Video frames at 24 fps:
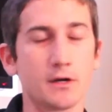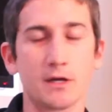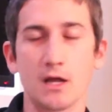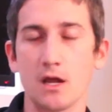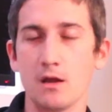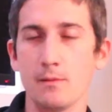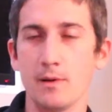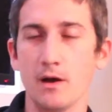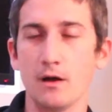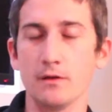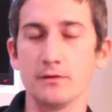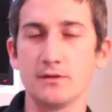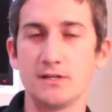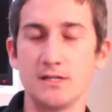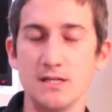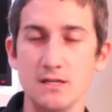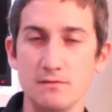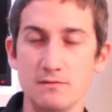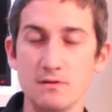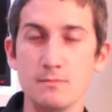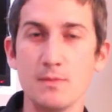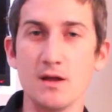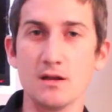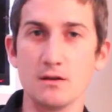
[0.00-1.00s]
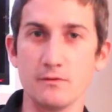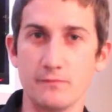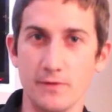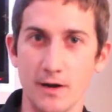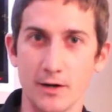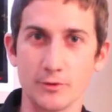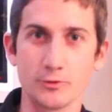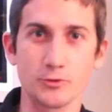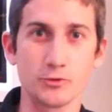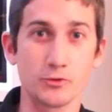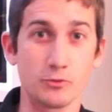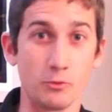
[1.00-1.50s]
came out, TV
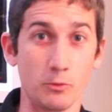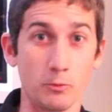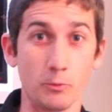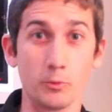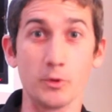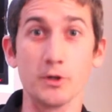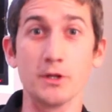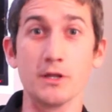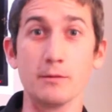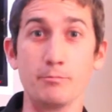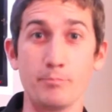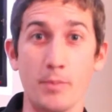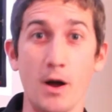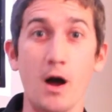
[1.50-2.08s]
manufacturers were really